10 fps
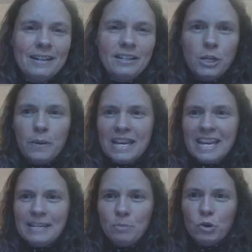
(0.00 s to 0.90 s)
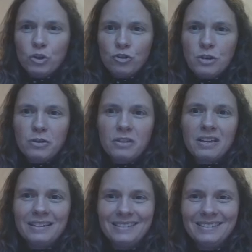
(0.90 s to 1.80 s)
Do we need more truth?
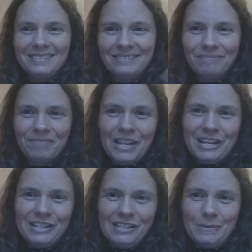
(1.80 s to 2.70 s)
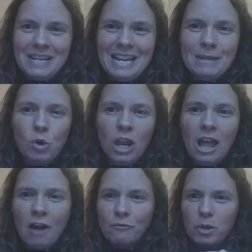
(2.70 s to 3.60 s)
Do we need more
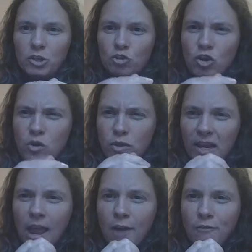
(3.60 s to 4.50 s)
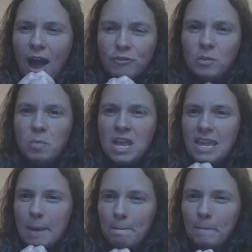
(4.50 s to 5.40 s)
love? But truth and love have to be
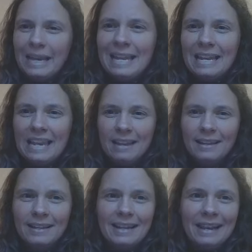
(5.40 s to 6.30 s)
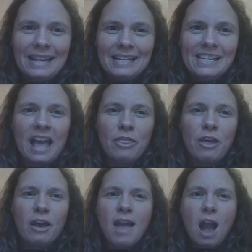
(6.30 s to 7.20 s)
completely linked
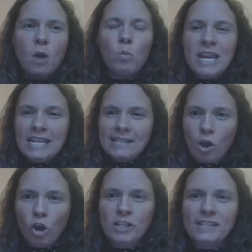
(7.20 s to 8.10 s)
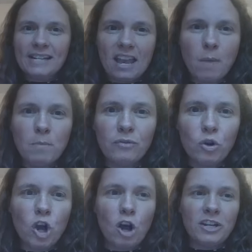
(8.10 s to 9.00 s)
together. And we need to honestly come
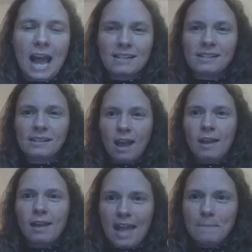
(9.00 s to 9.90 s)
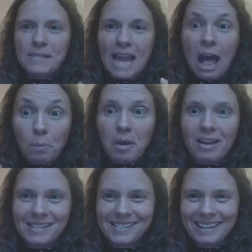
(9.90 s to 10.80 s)
before God and ask Him to help
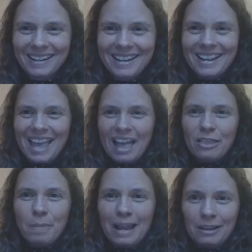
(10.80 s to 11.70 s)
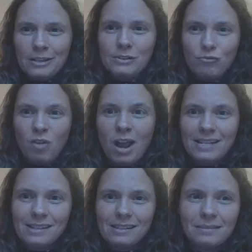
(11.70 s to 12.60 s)
us get the balance
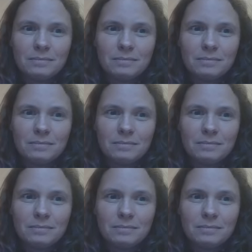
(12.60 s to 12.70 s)
right.